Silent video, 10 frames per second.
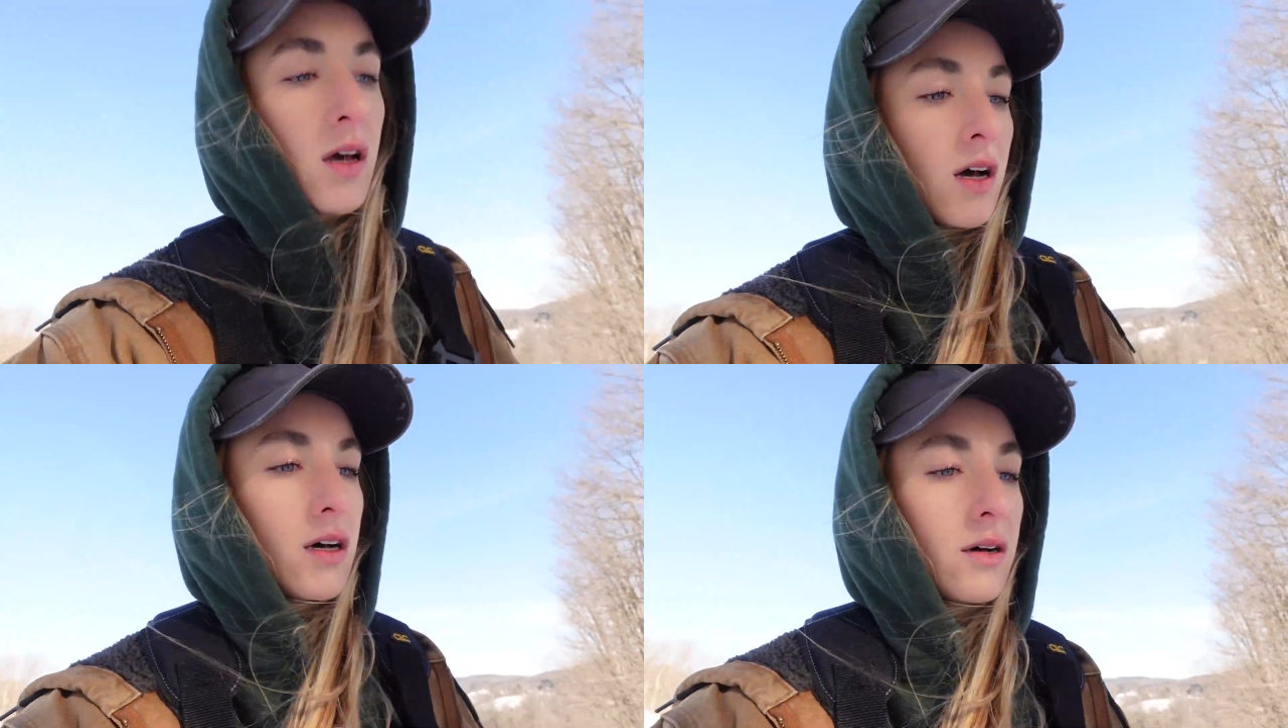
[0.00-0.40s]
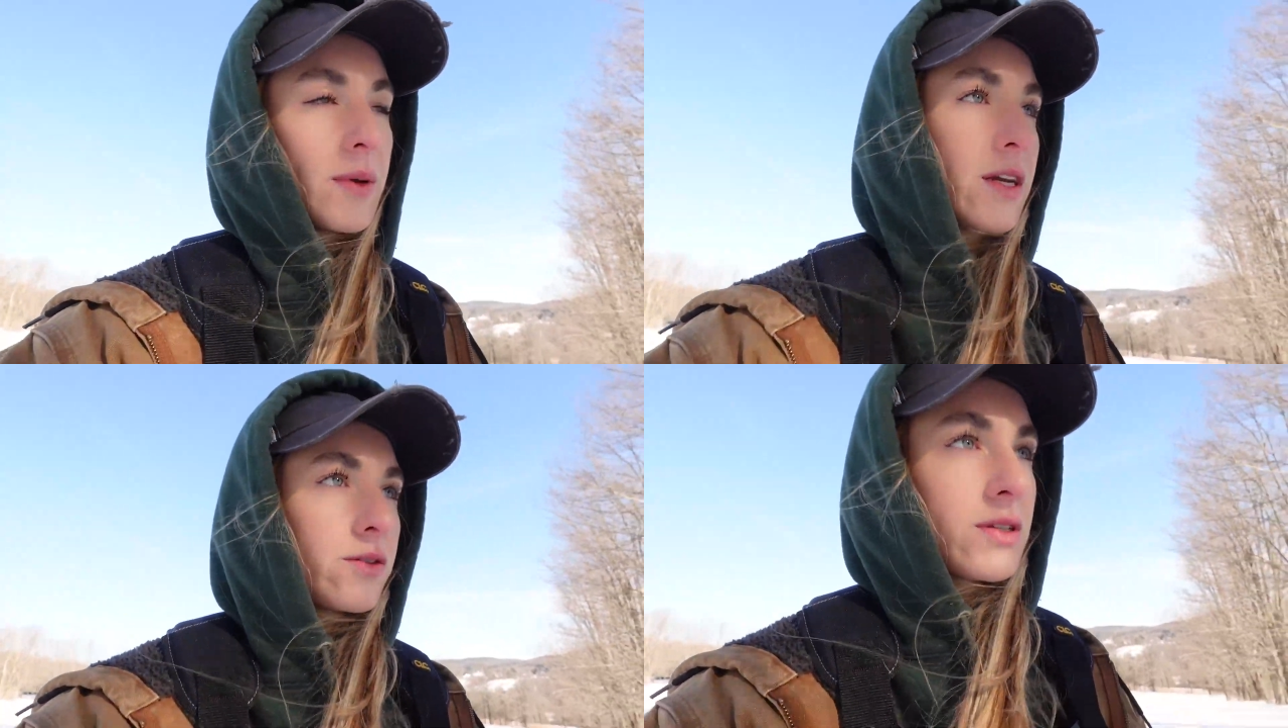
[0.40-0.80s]
I
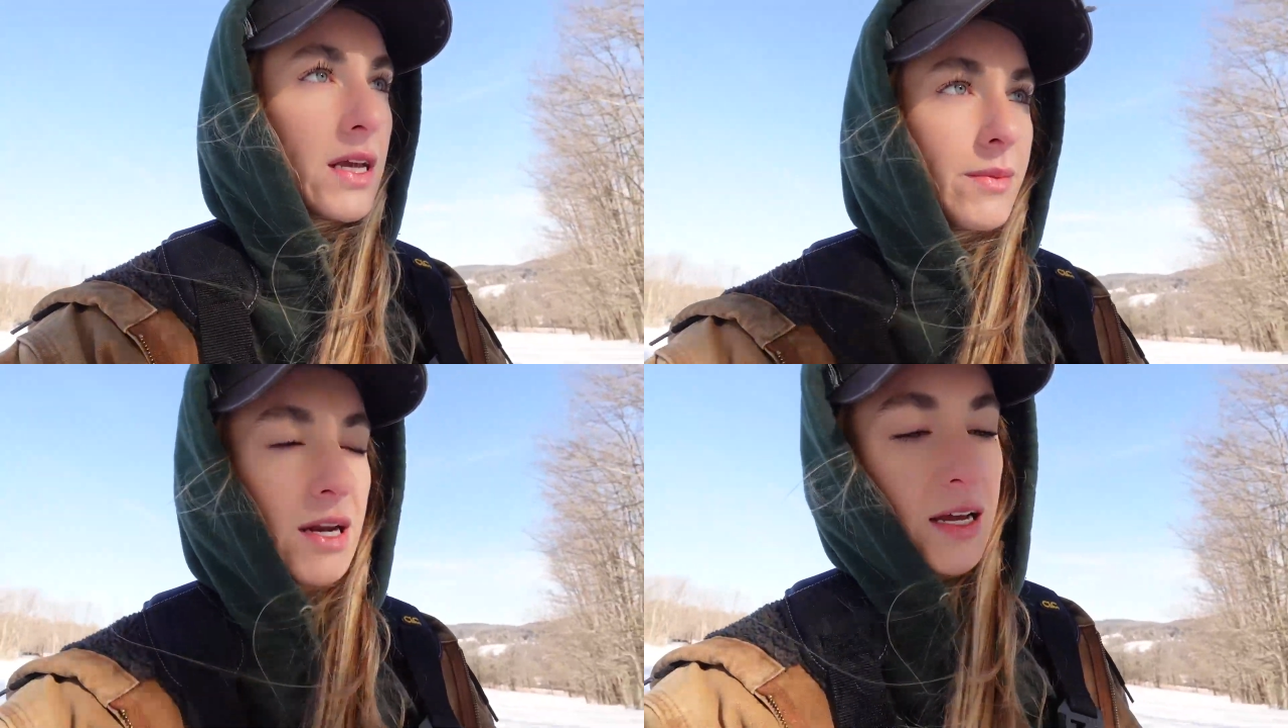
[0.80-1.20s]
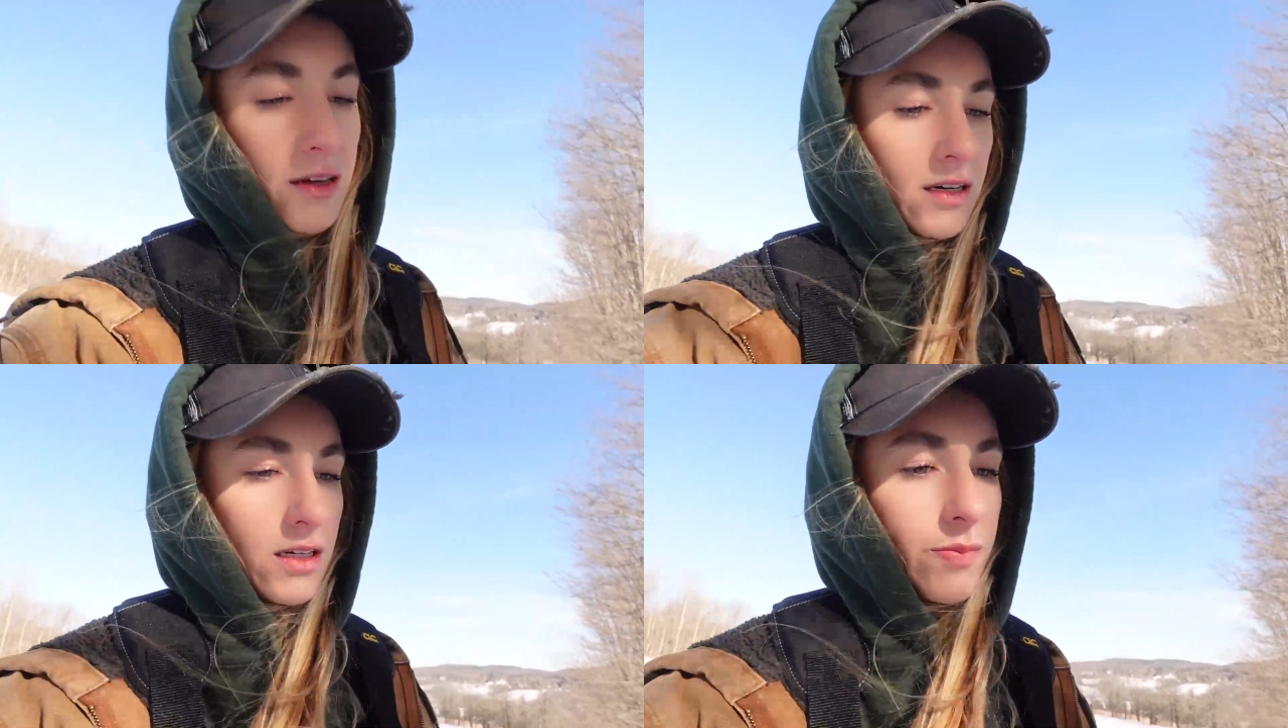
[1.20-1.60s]
know Sam and I are
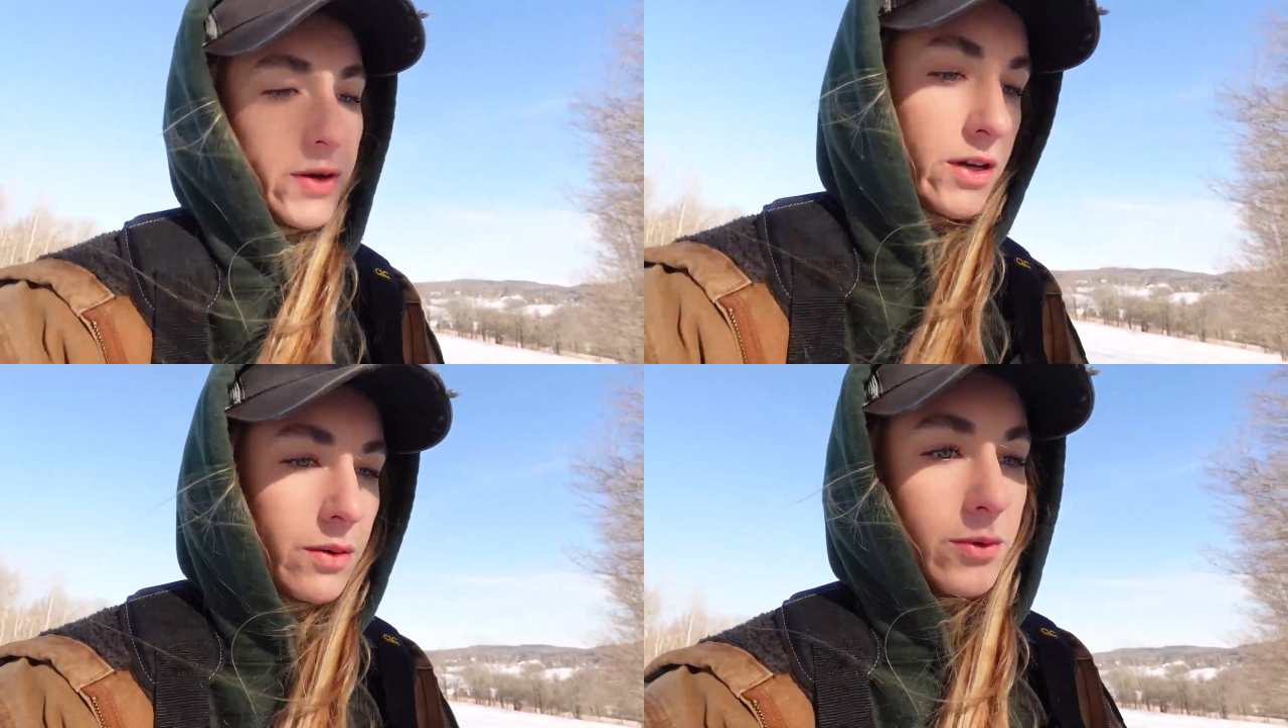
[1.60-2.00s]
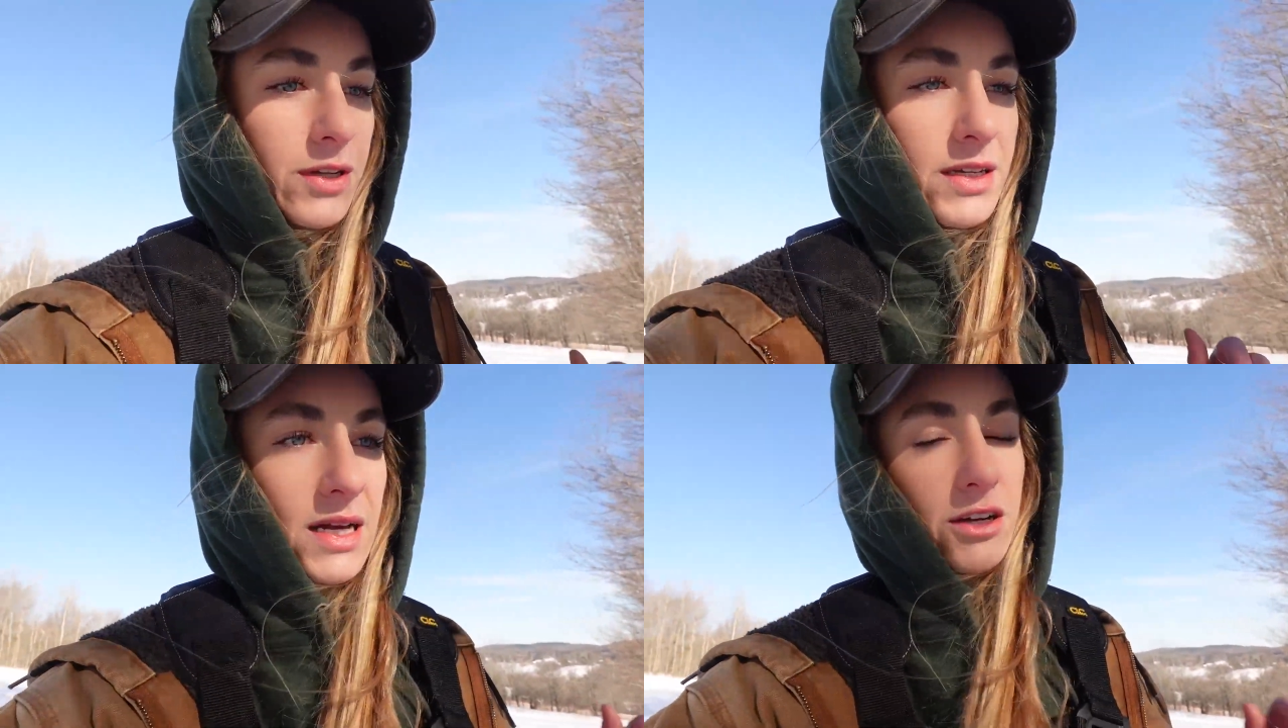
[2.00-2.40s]
going to spend a couple
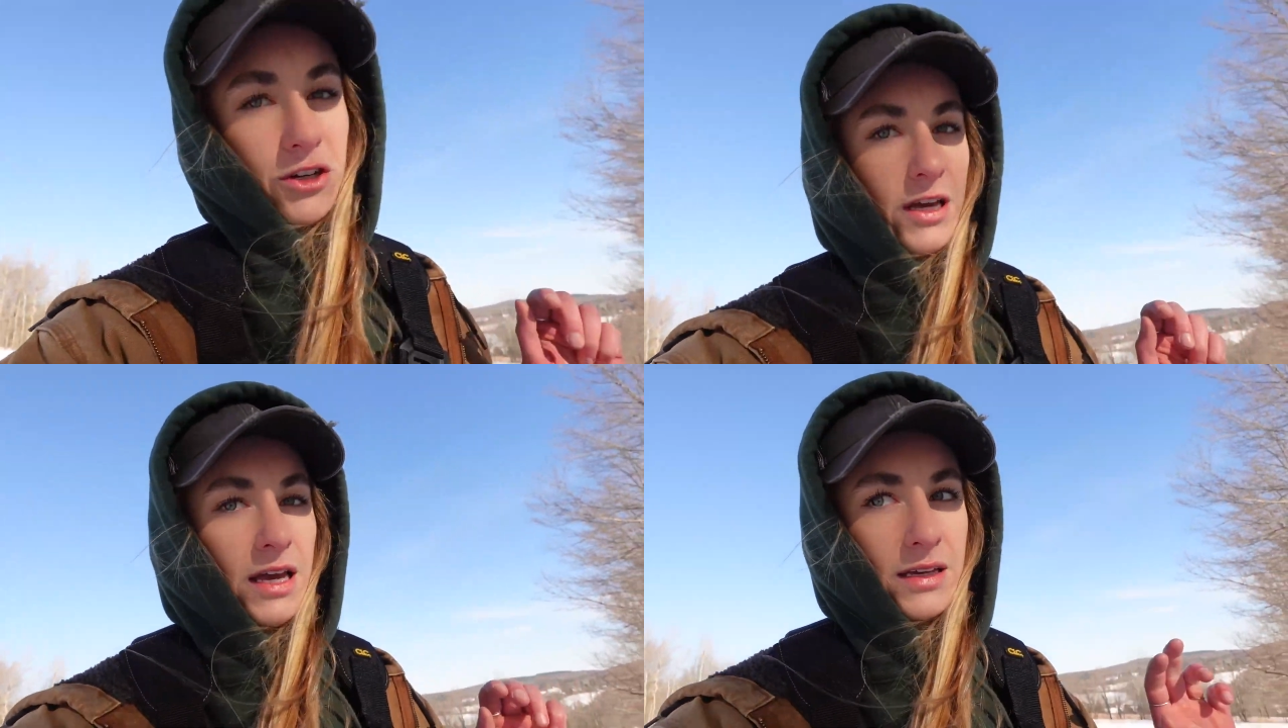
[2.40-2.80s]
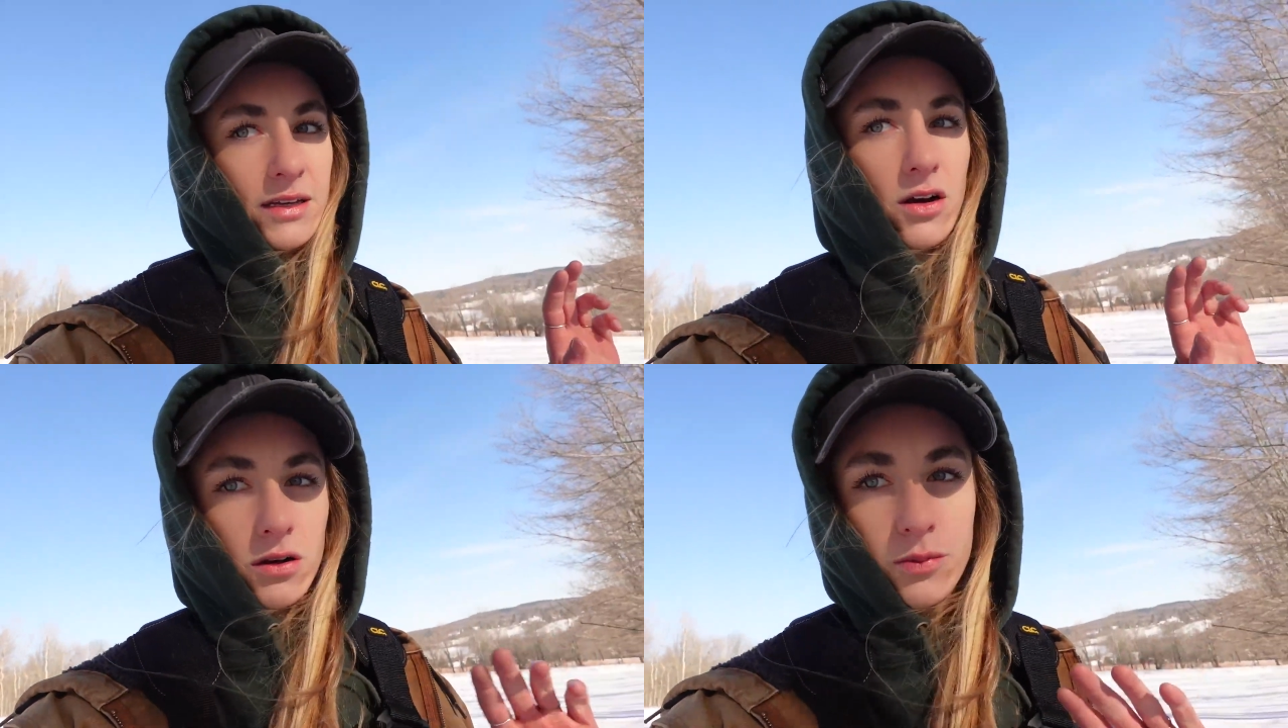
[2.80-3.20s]
days actually hanging
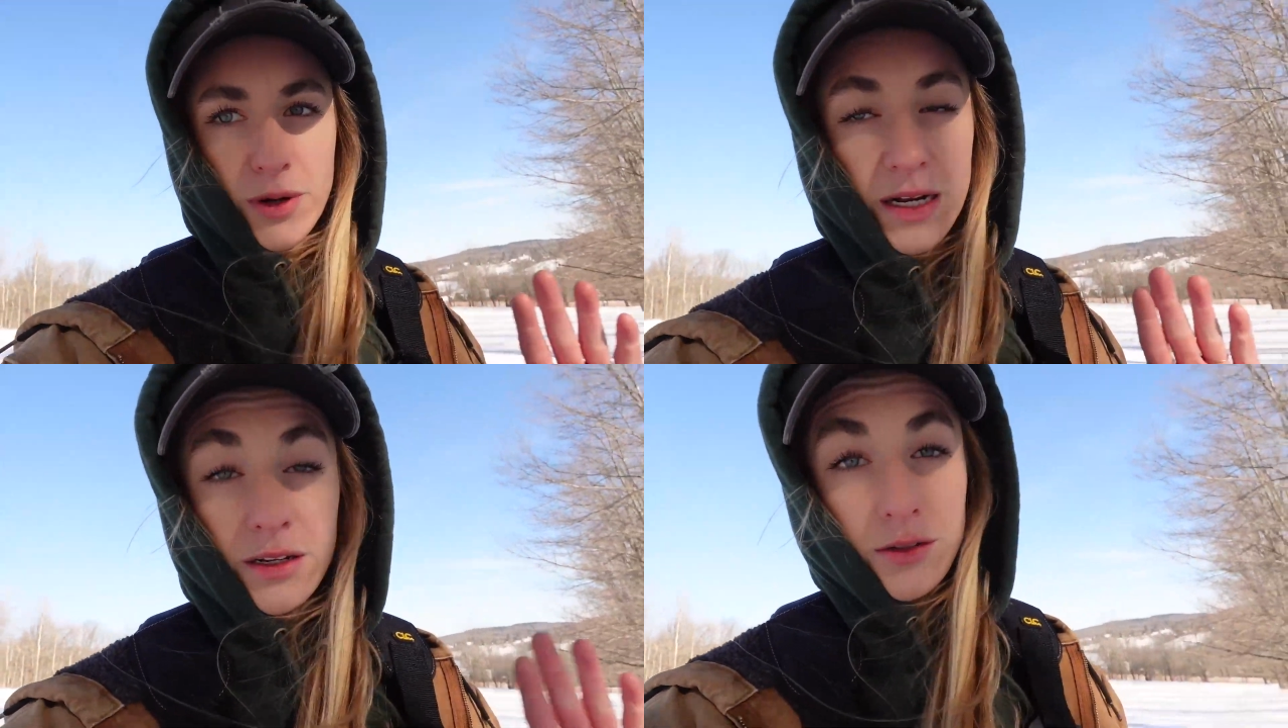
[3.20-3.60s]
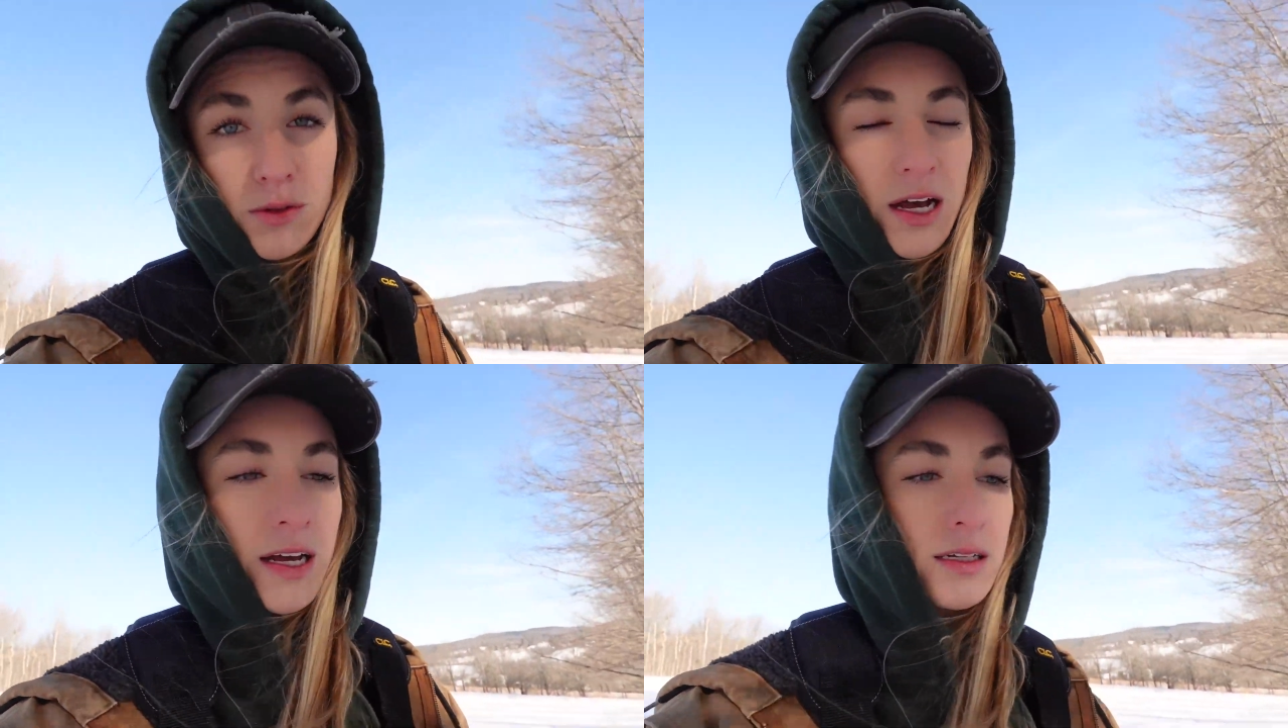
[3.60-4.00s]
all brand new
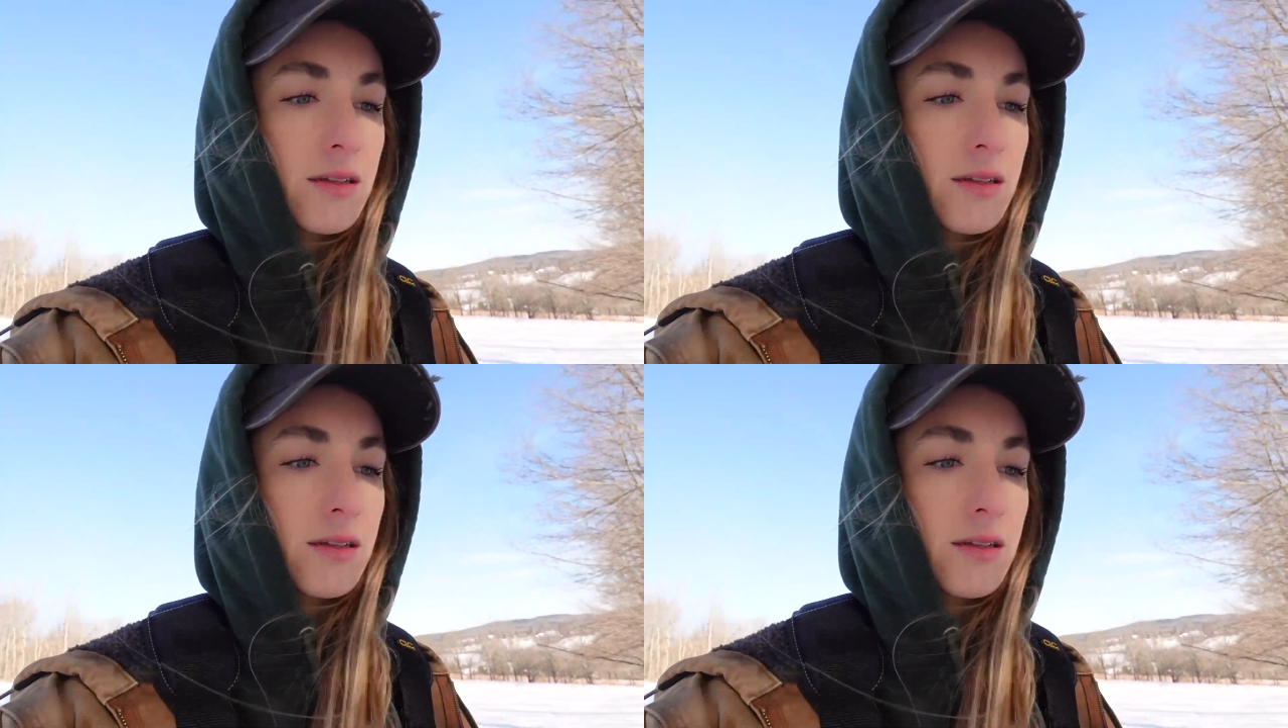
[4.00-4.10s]
line,